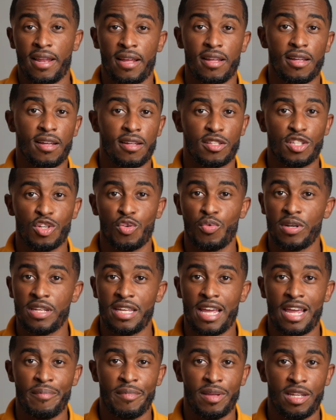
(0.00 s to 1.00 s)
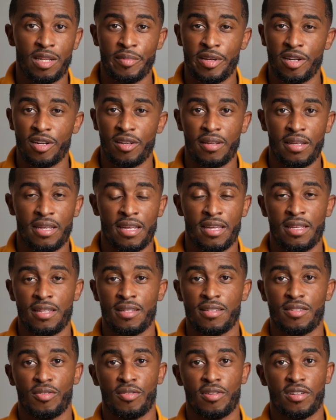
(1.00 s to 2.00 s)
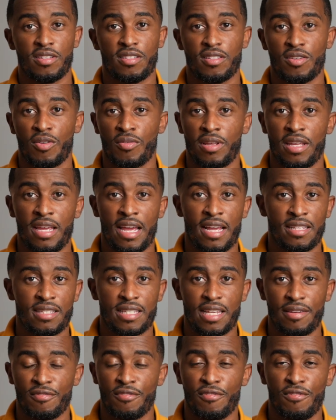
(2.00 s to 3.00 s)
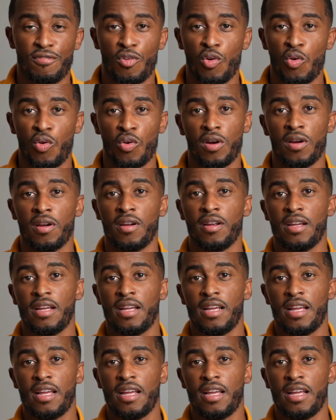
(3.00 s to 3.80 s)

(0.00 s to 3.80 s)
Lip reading: a 28 millimeter lens on a Sony a7 IV,